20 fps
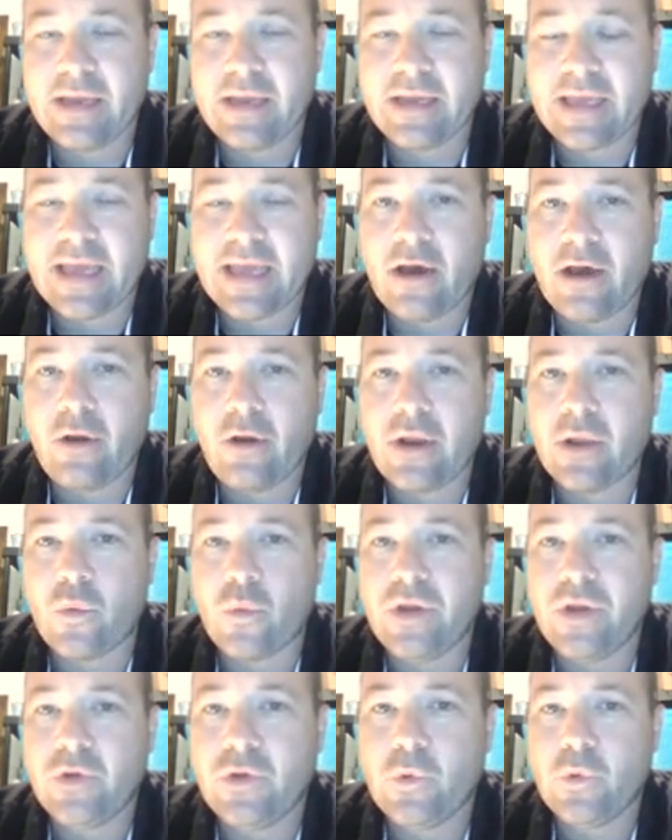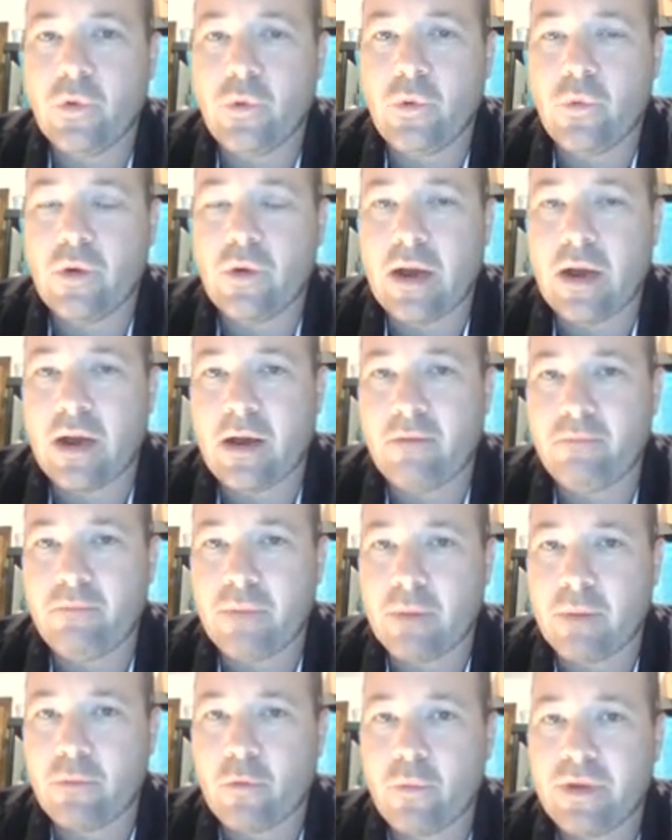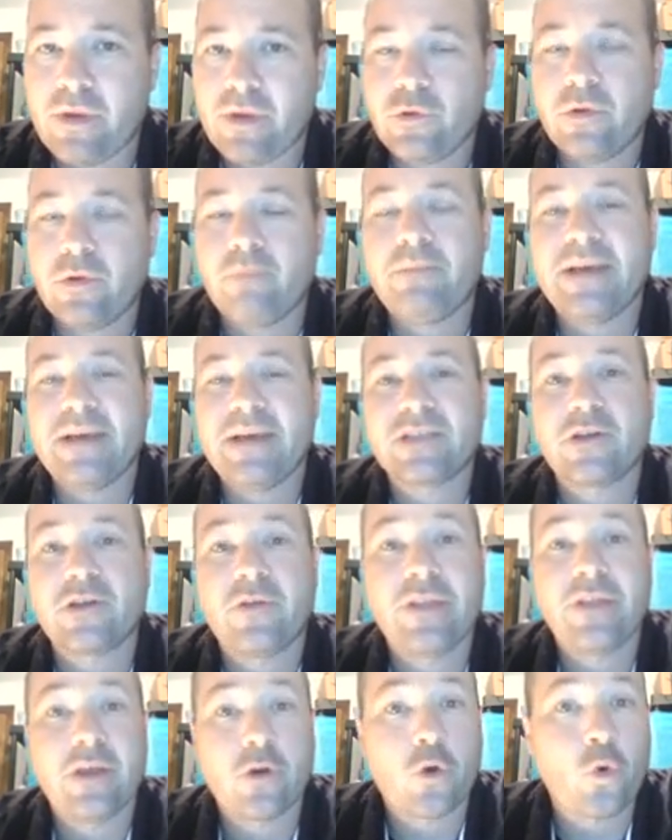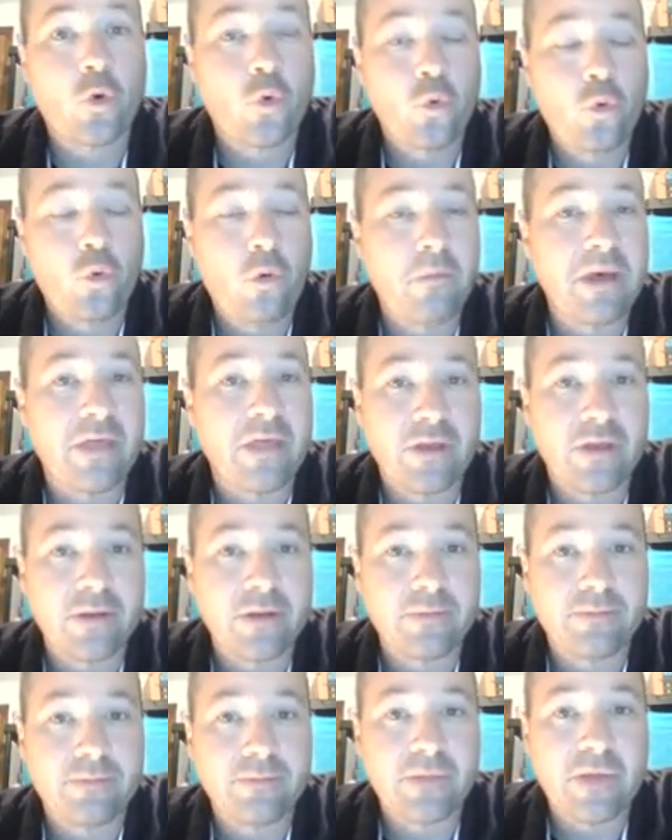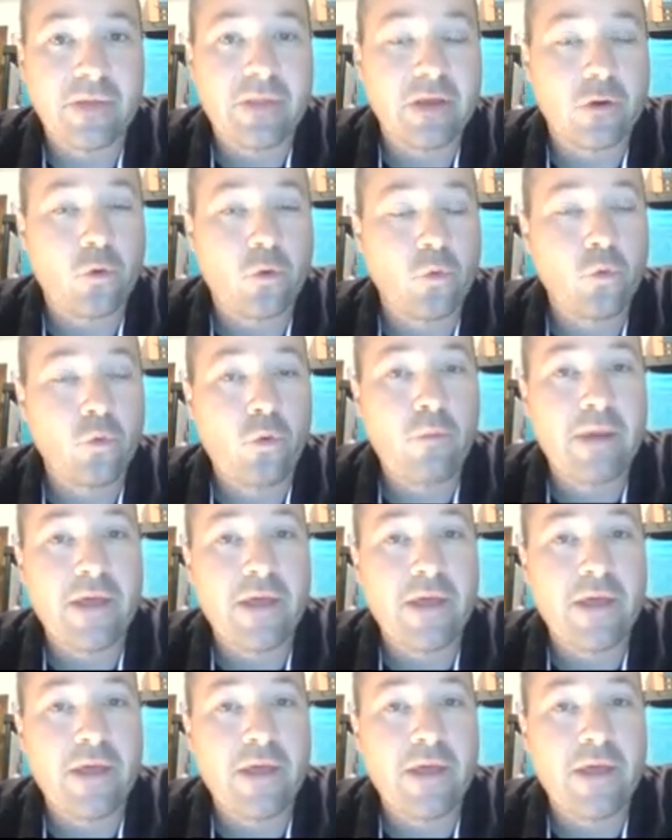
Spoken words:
in accounting, we do it based on the accrual method. And the accrual